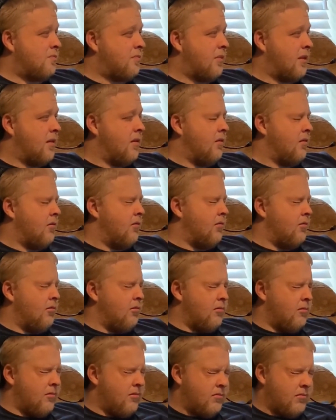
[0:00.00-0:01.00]
grape one
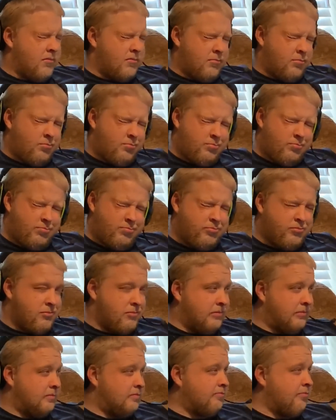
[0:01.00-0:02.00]
because that was what
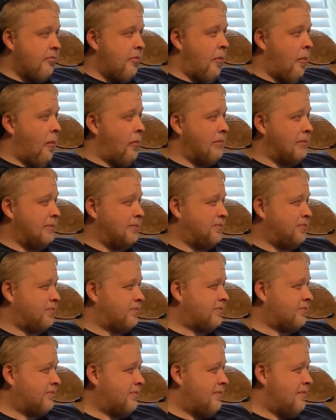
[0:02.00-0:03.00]
I
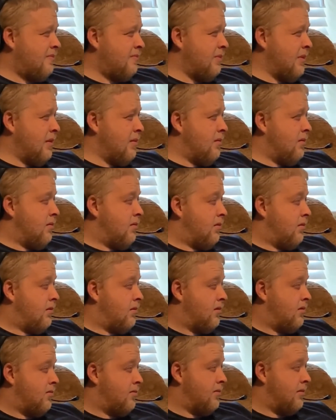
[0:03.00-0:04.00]
was waiting for.